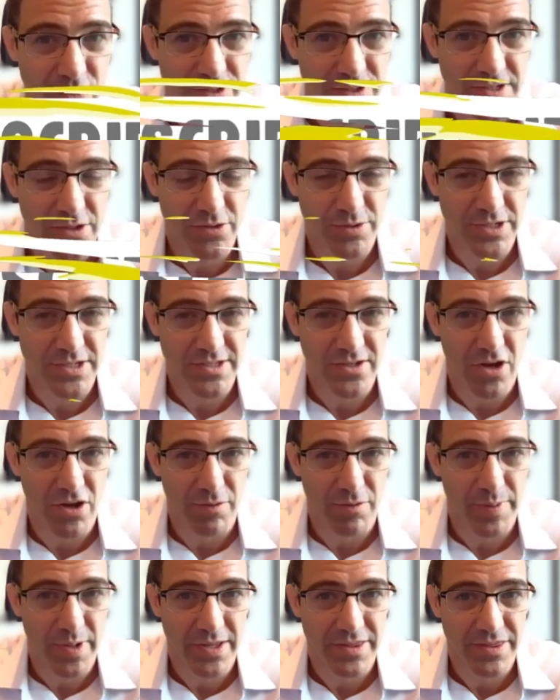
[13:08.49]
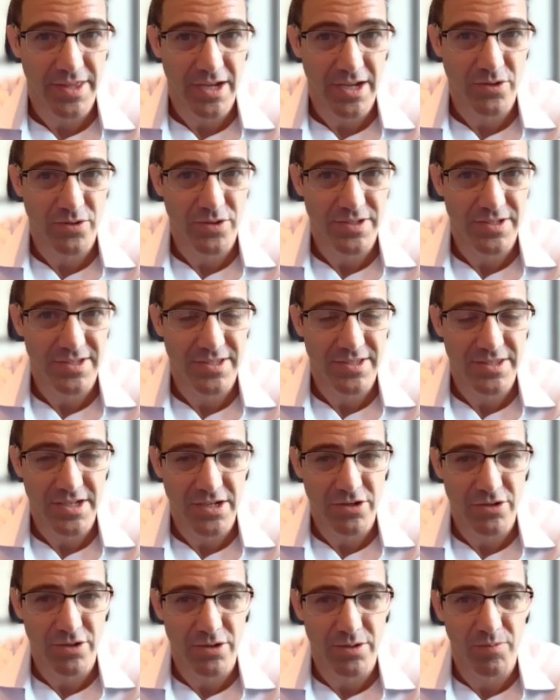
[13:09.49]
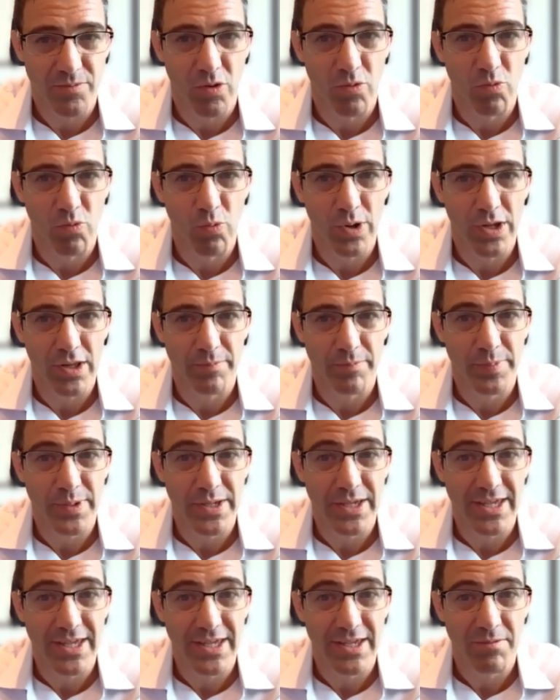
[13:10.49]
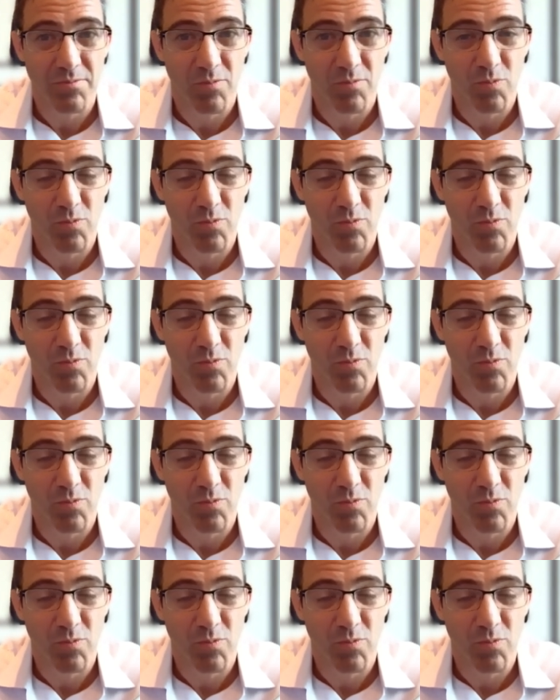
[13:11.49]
series on Pythagoras' theorem will be